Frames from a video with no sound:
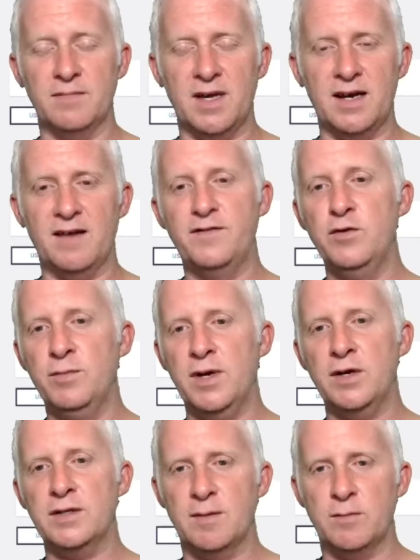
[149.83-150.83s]
in a few
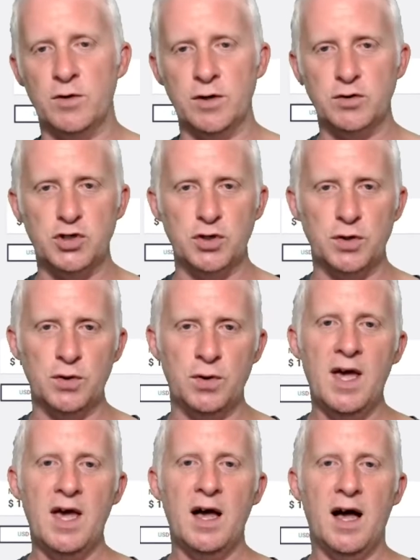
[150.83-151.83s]
minutes I'm going to show you
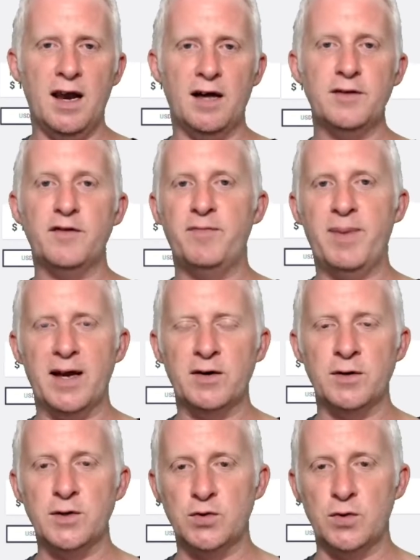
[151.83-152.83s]
a lot of
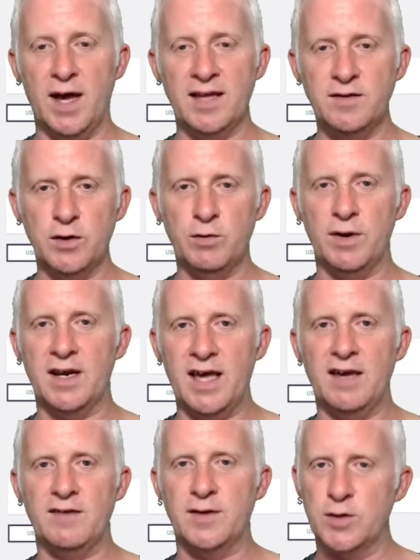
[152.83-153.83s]
partners who integrate
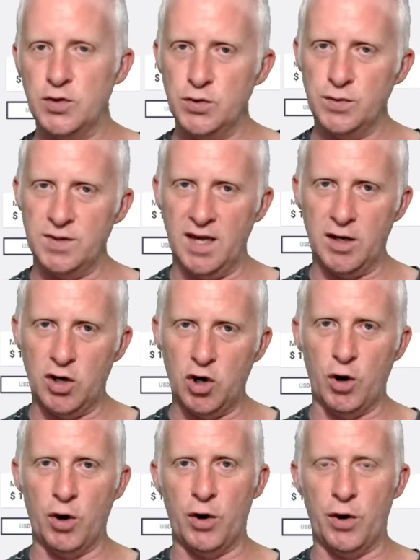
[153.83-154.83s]
Aave into the
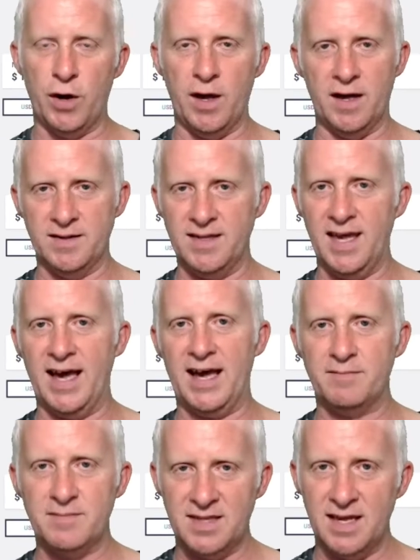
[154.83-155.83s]
core
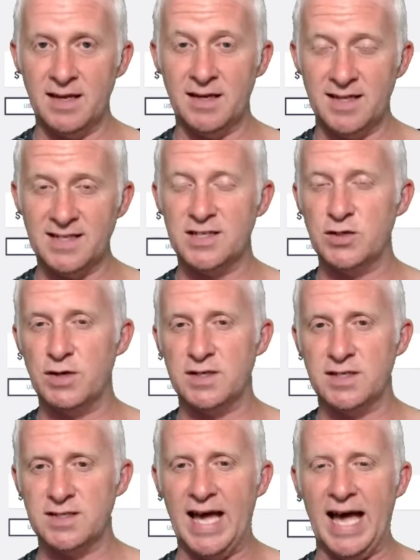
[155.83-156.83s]
DAPP, the
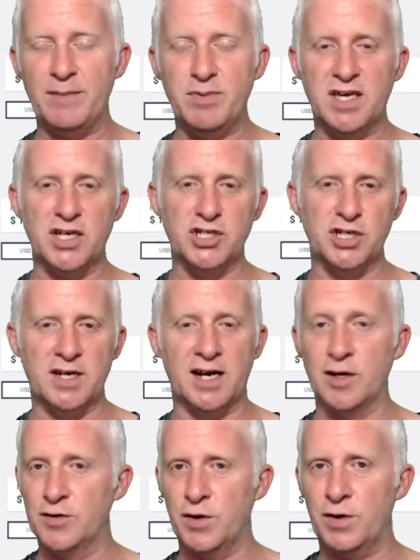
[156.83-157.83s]
decentralized application.
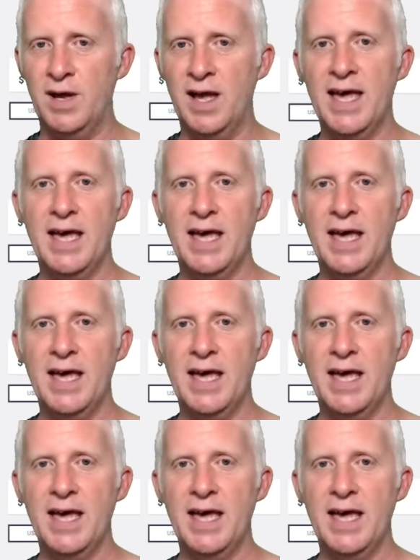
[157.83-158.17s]
Another